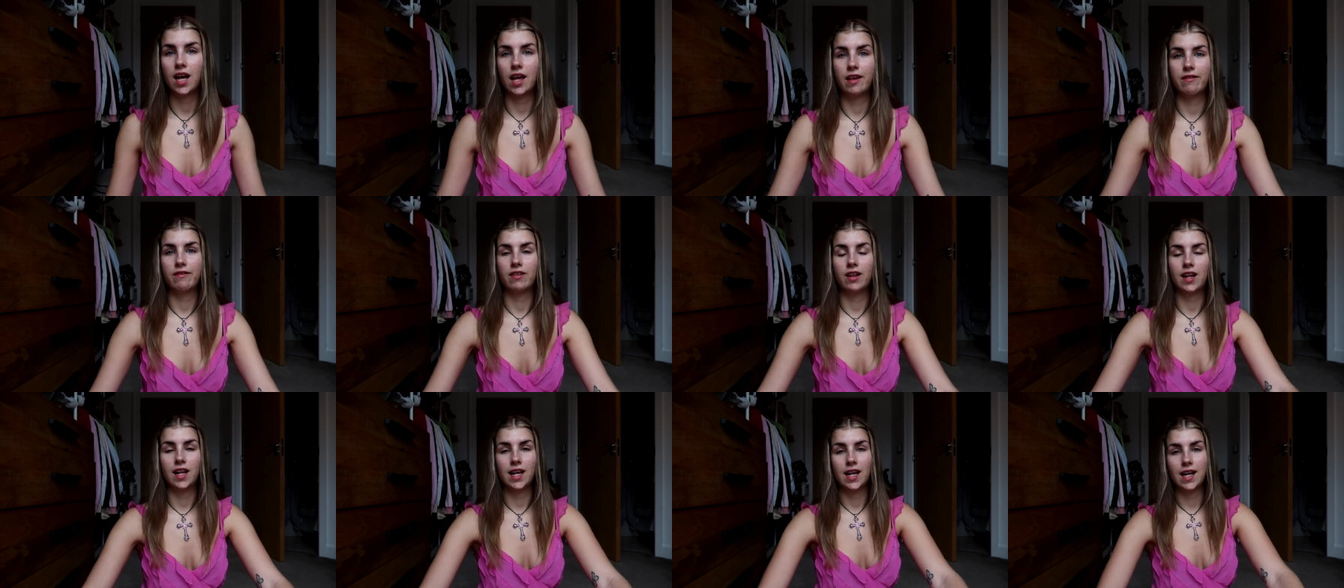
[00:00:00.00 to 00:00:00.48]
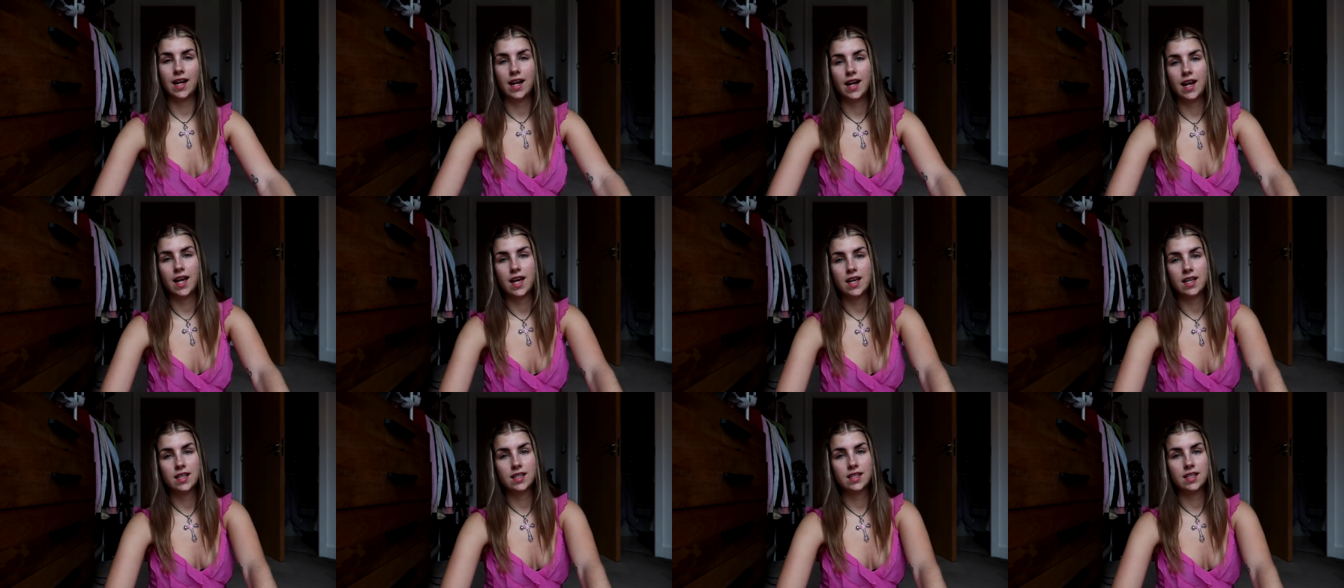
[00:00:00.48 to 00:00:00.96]
I feel like
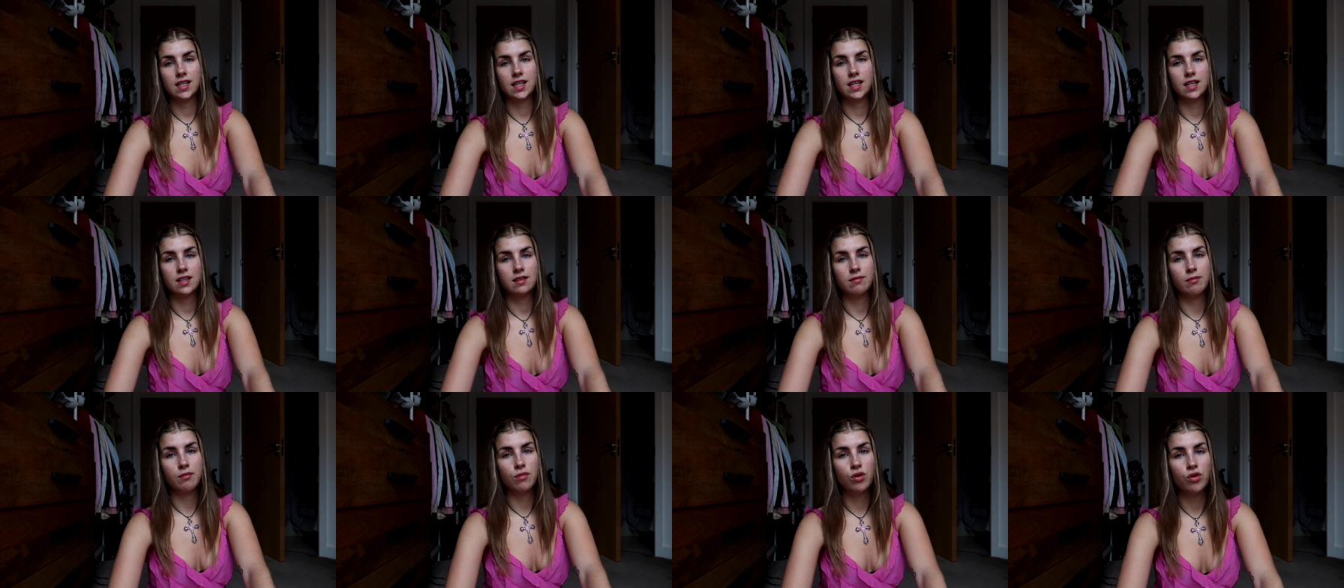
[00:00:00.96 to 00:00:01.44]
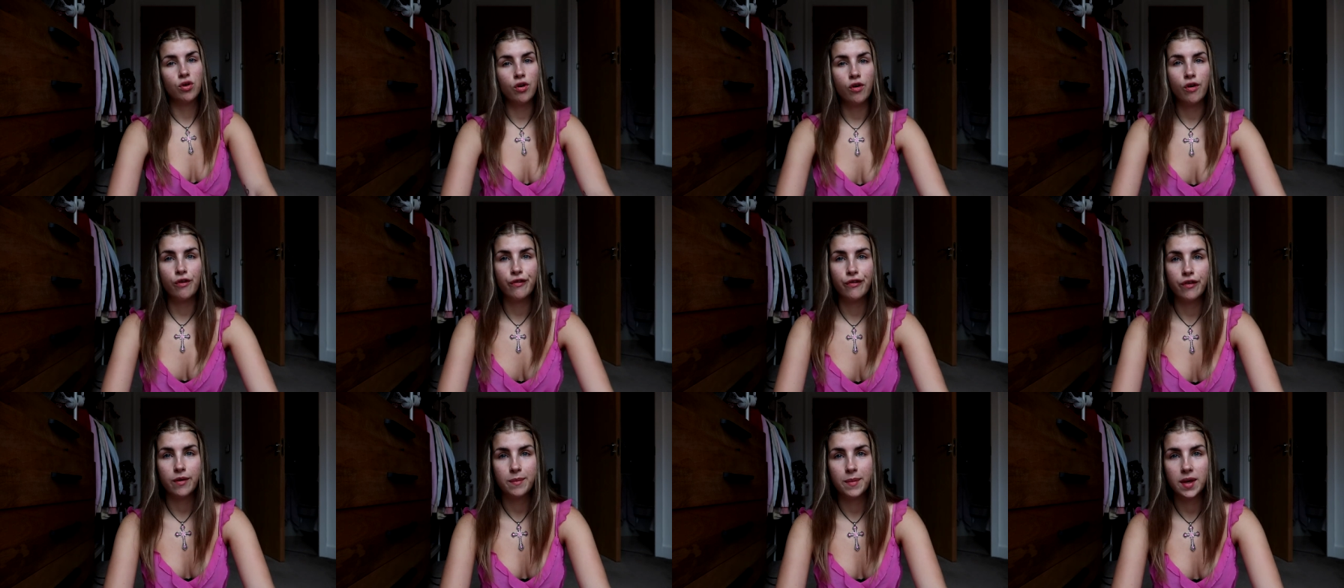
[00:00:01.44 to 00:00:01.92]
less is
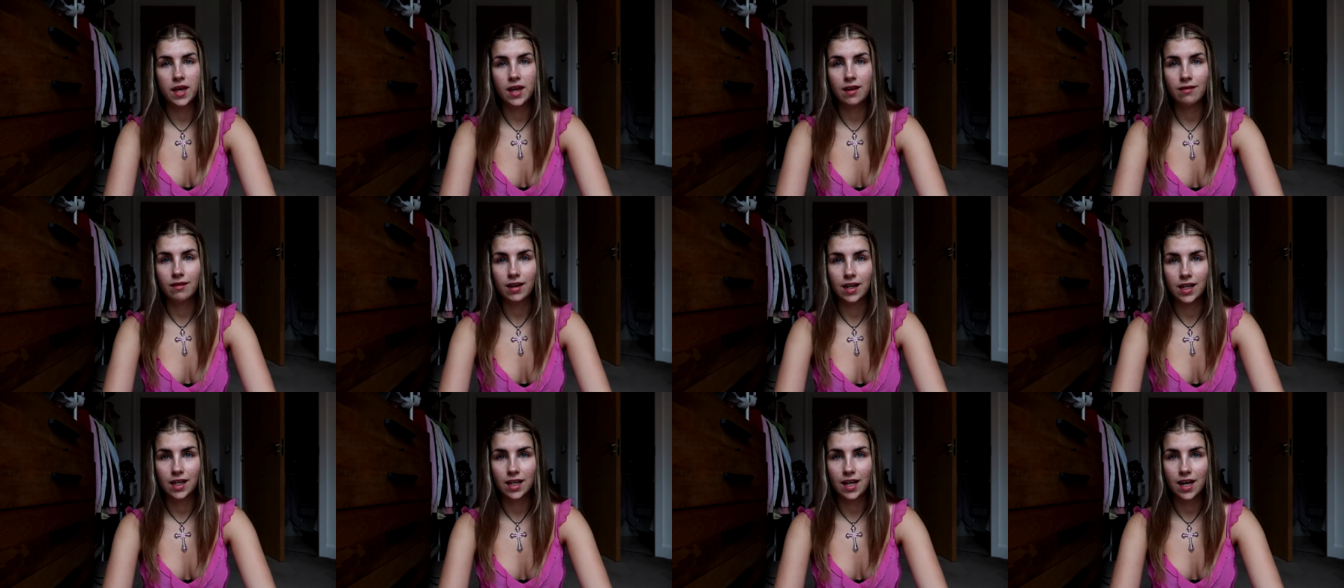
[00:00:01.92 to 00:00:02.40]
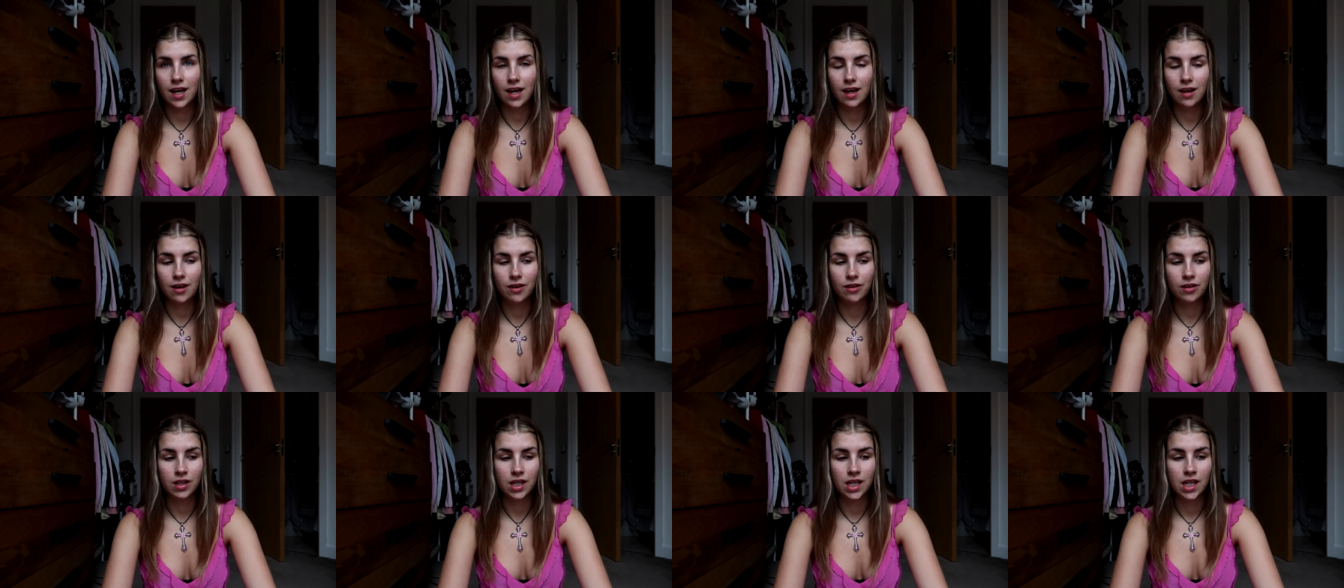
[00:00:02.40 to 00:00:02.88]
more for me right
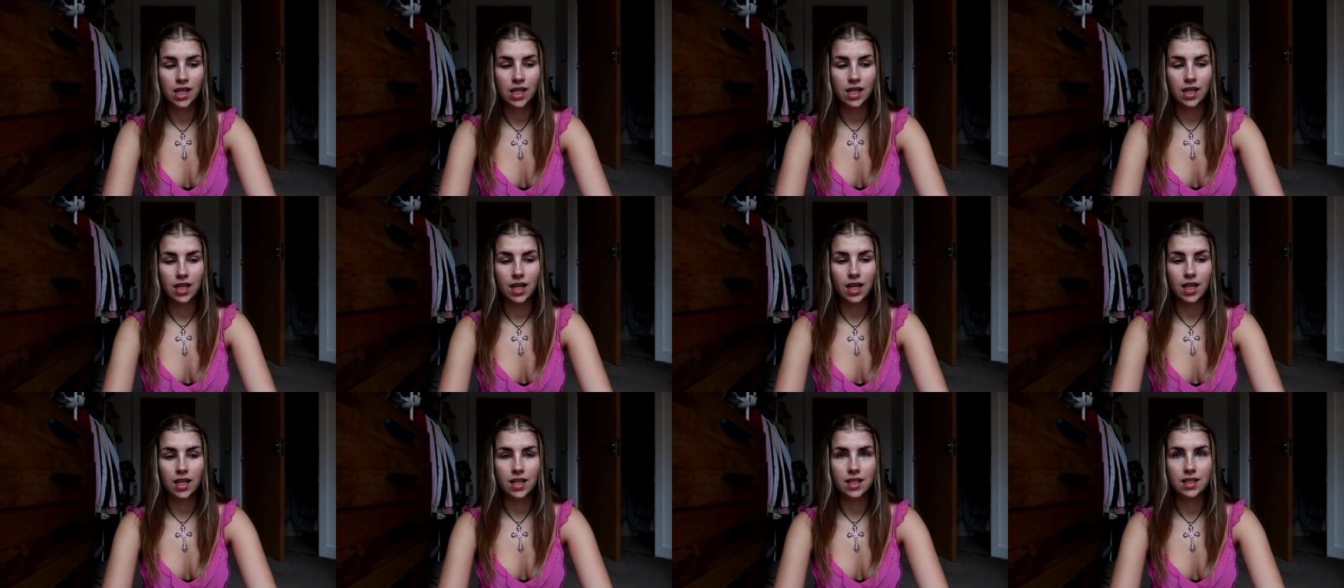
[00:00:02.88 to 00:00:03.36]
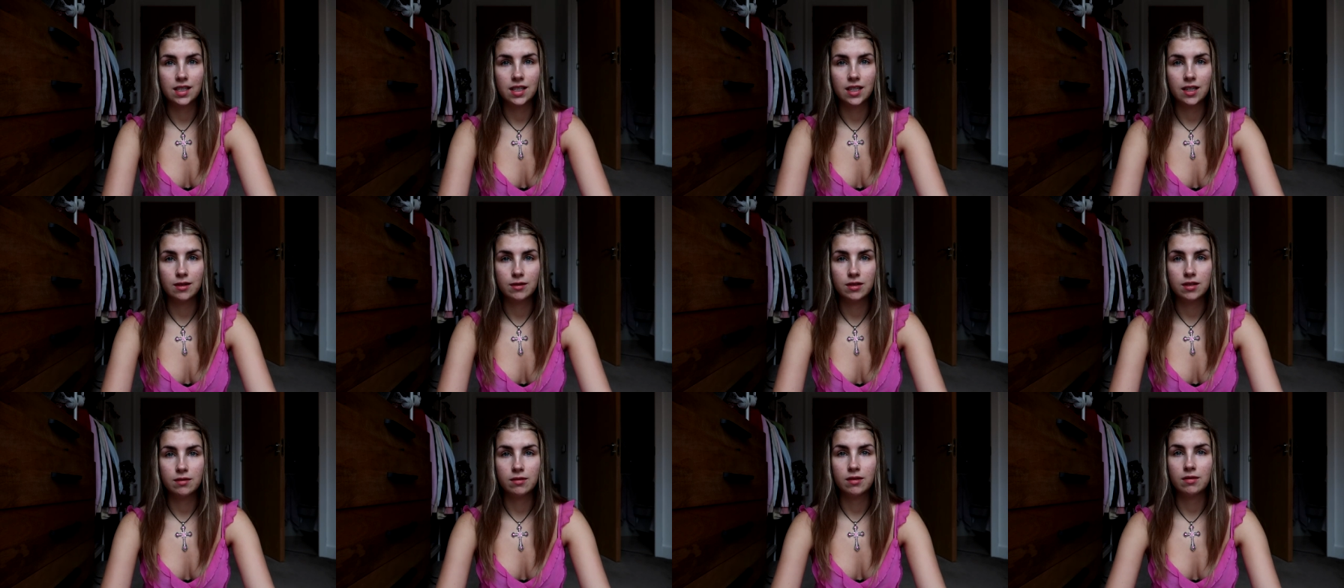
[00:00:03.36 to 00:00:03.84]
now, and it
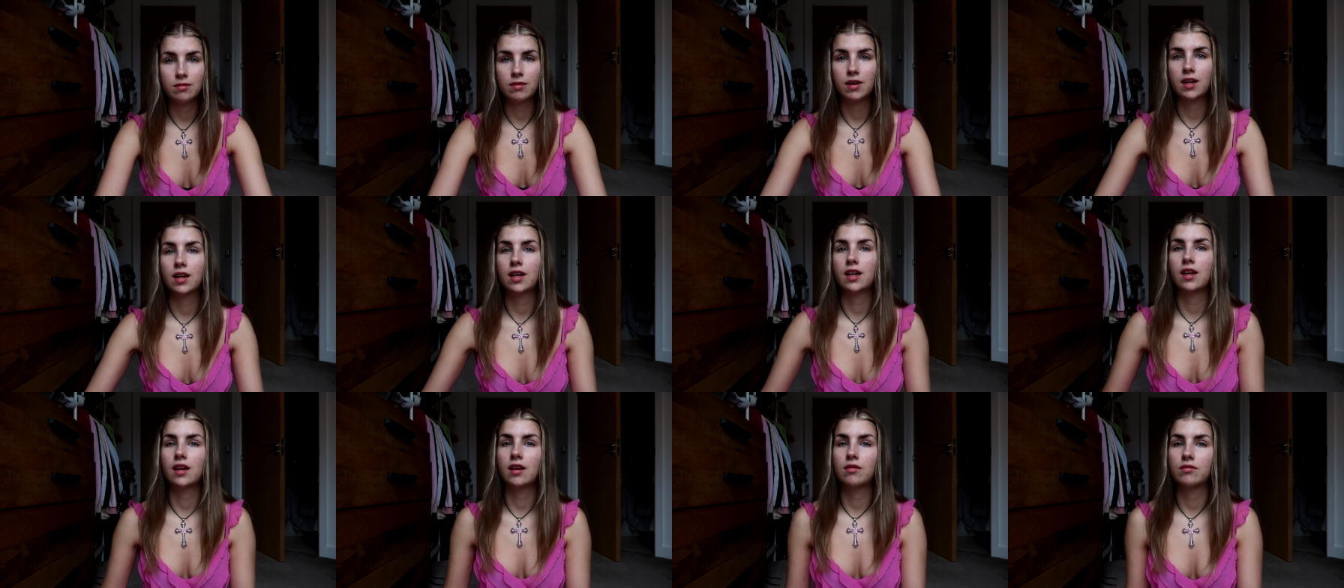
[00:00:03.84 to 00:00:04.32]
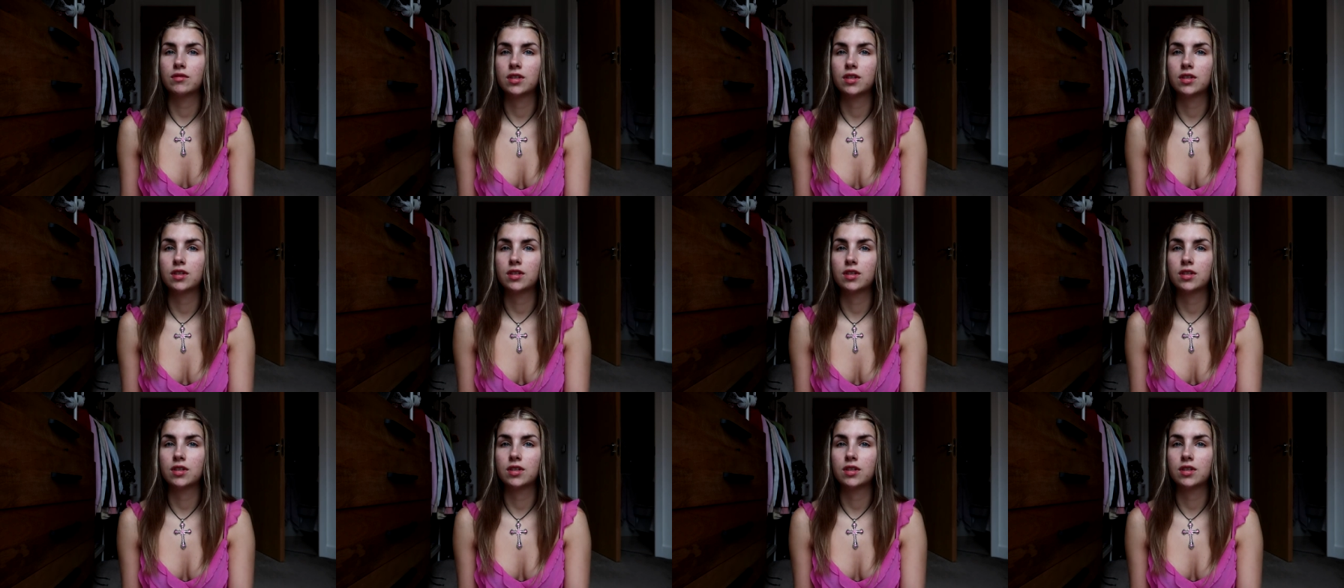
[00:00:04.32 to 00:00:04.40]
seems to be working.